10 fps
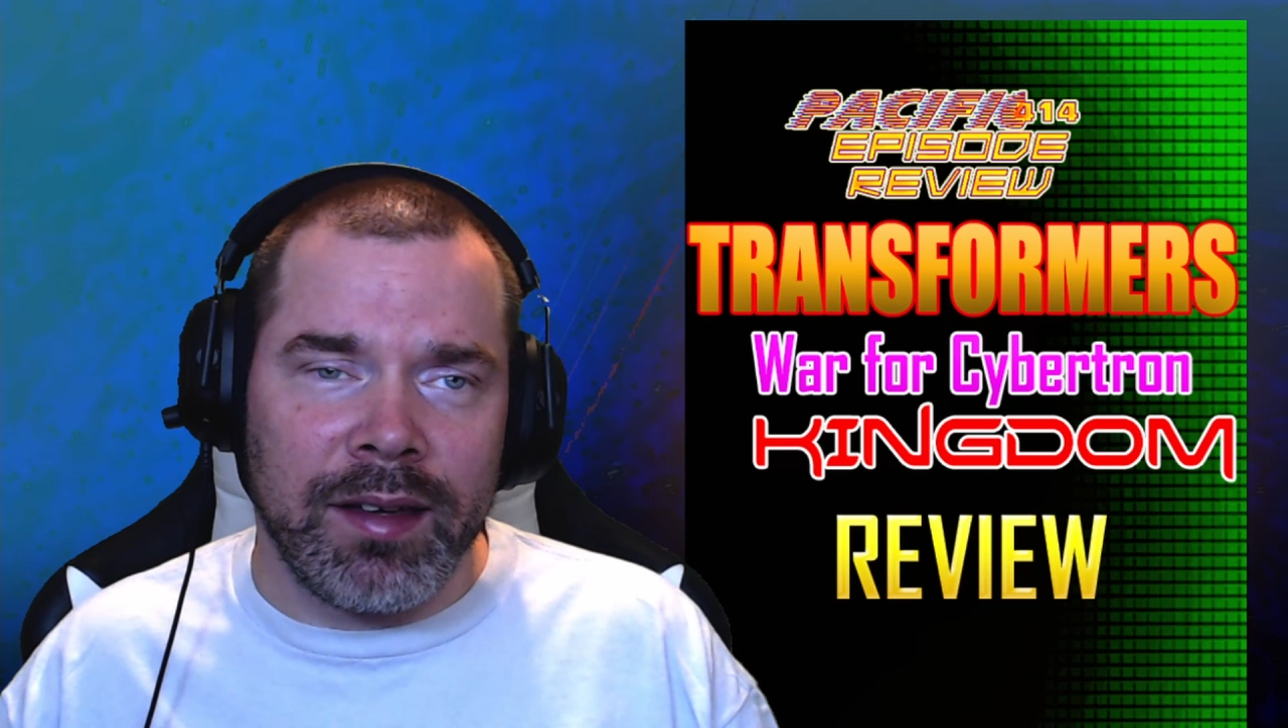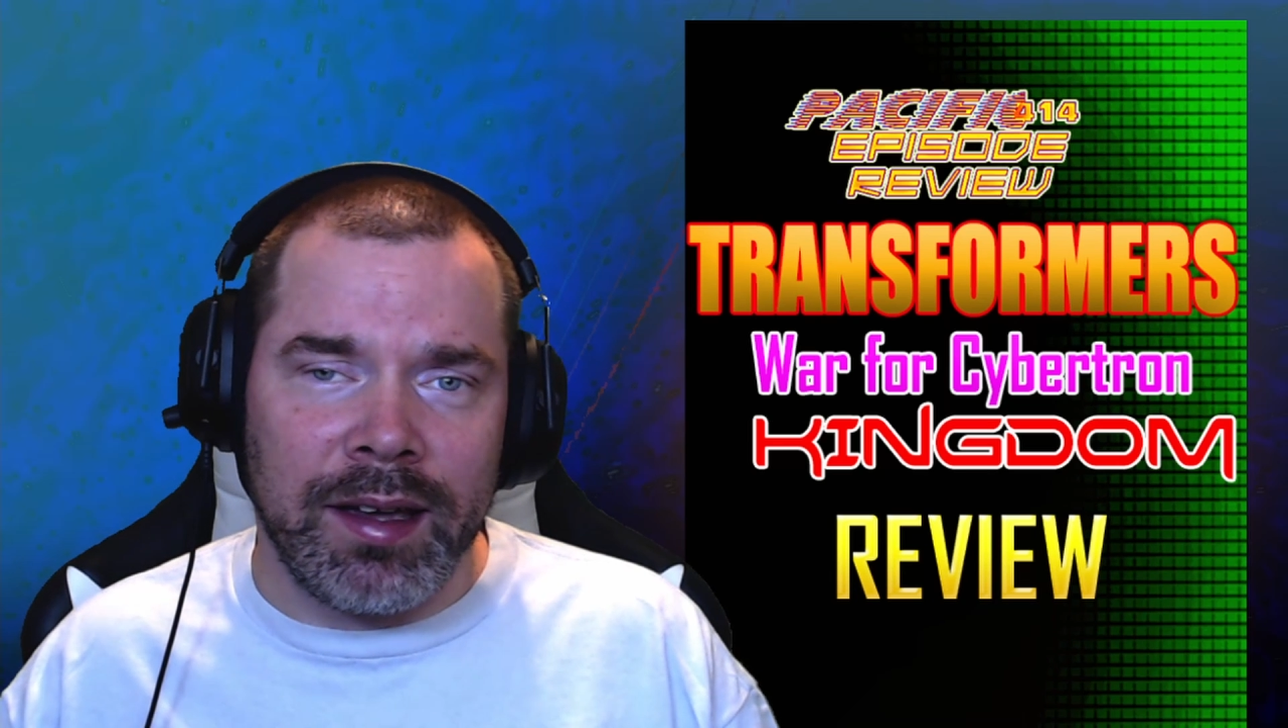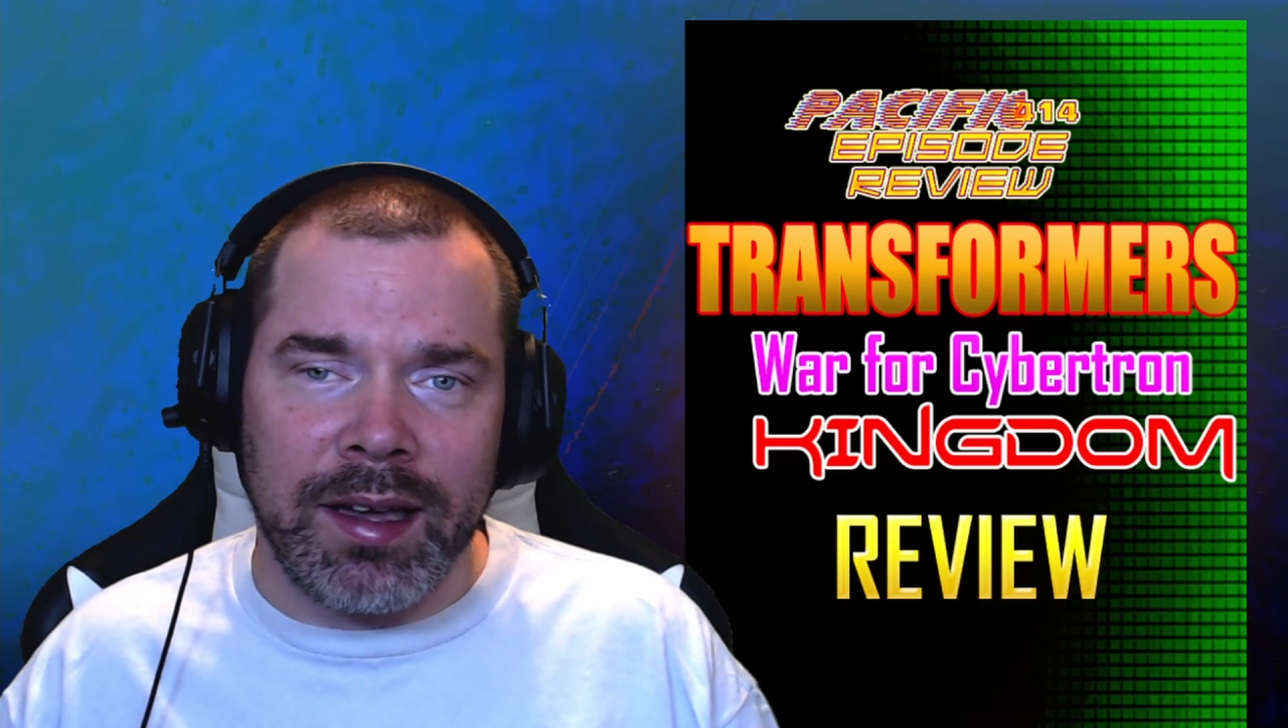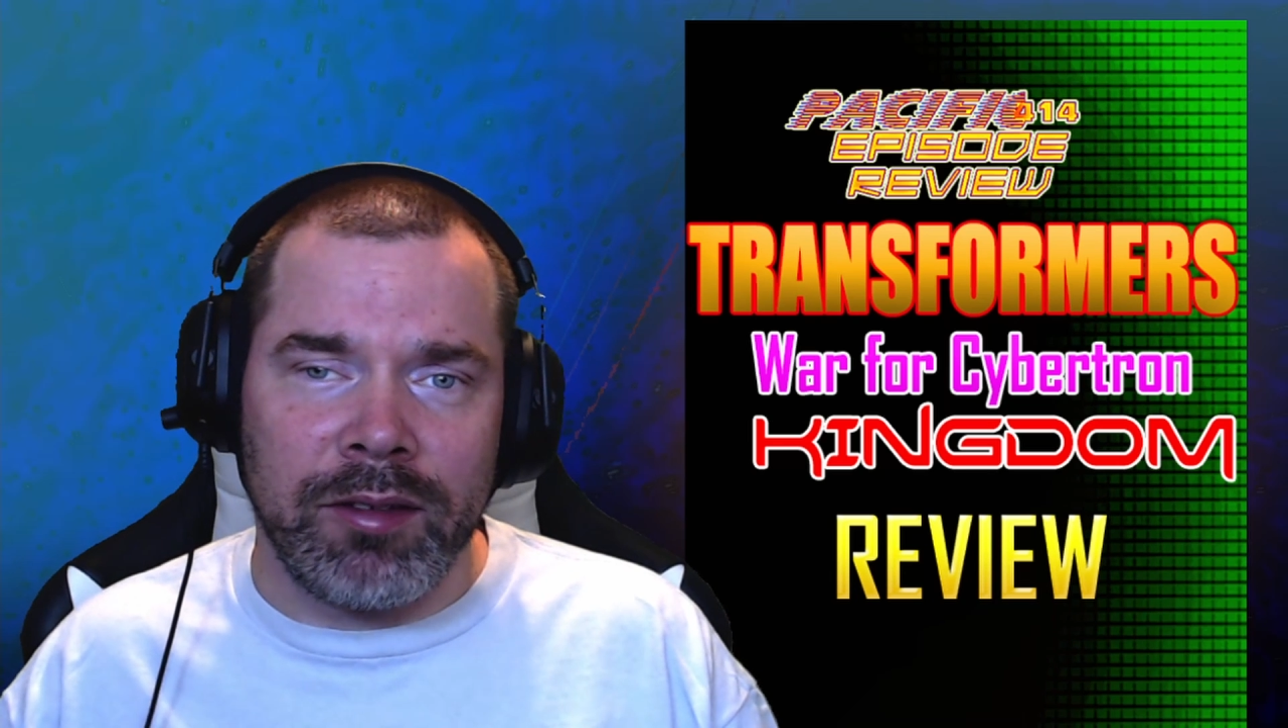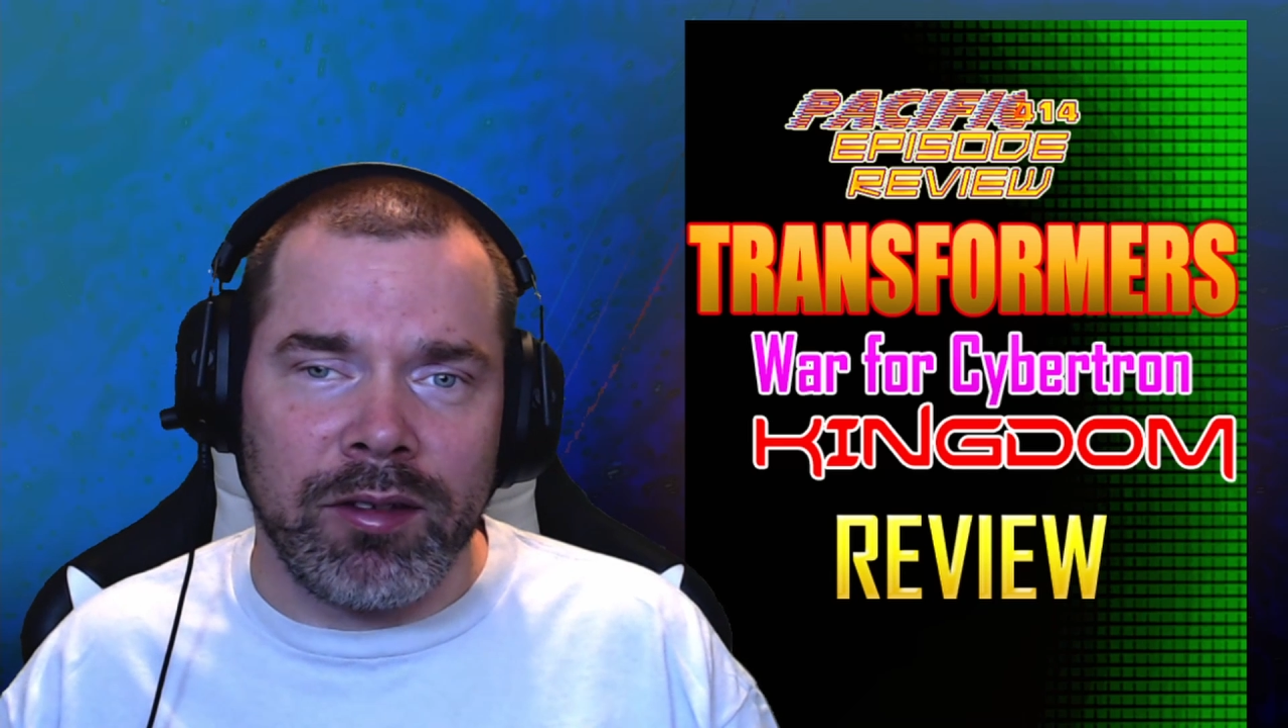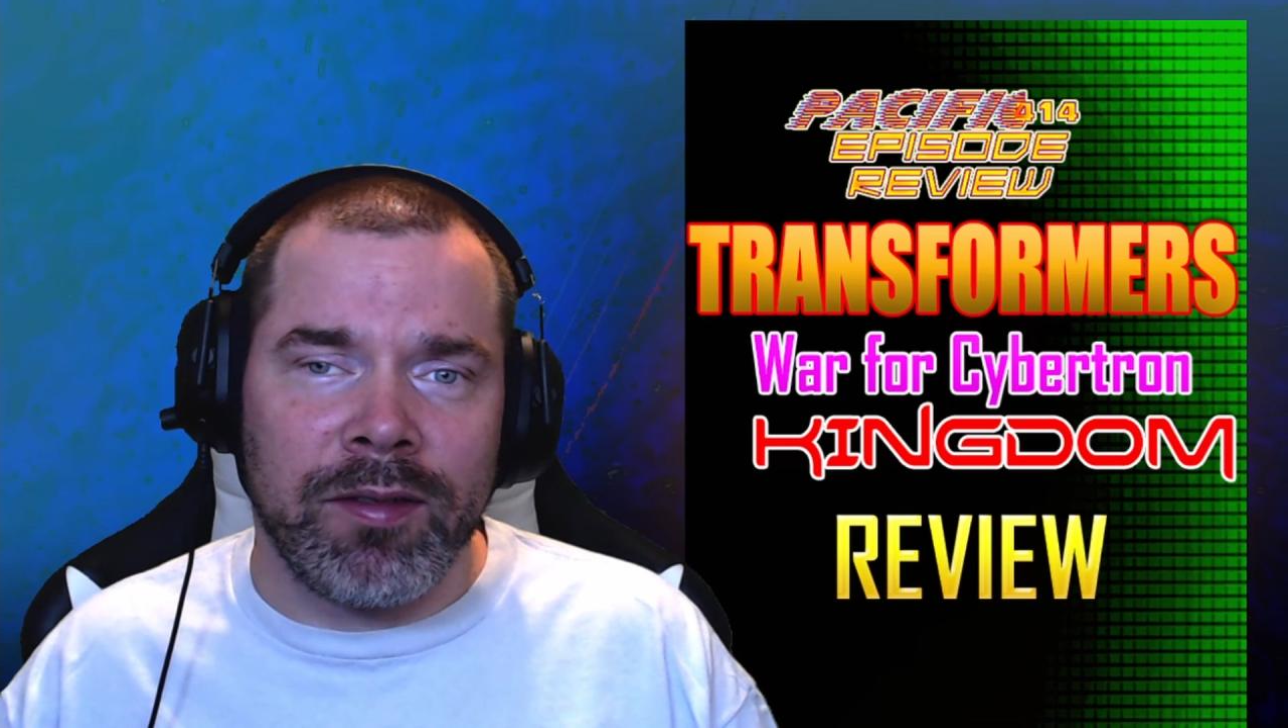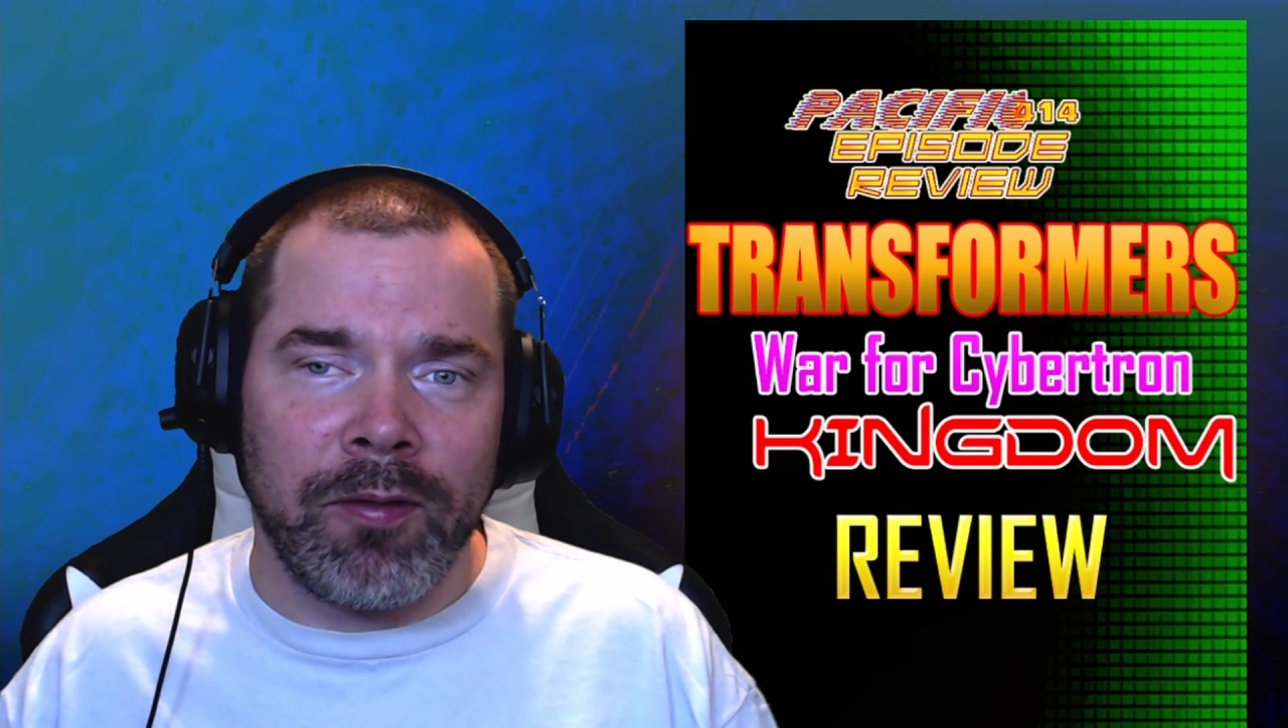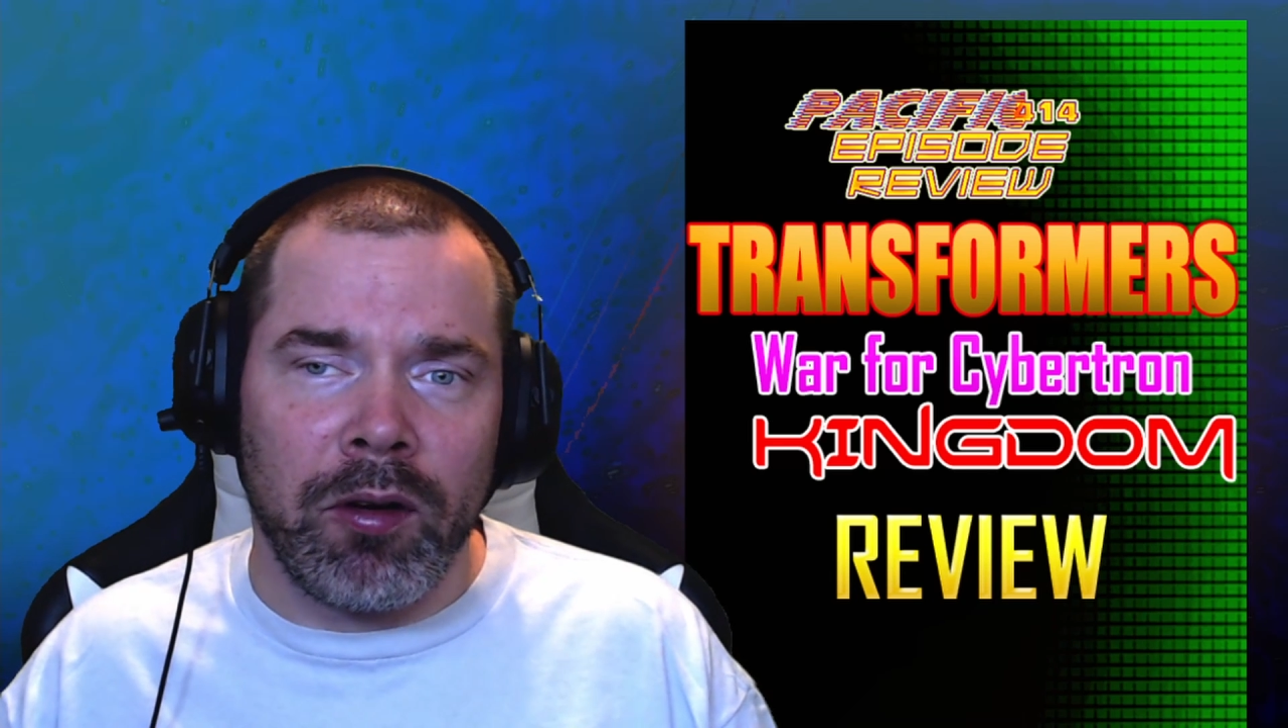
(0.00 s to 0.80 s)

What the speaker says: and you can just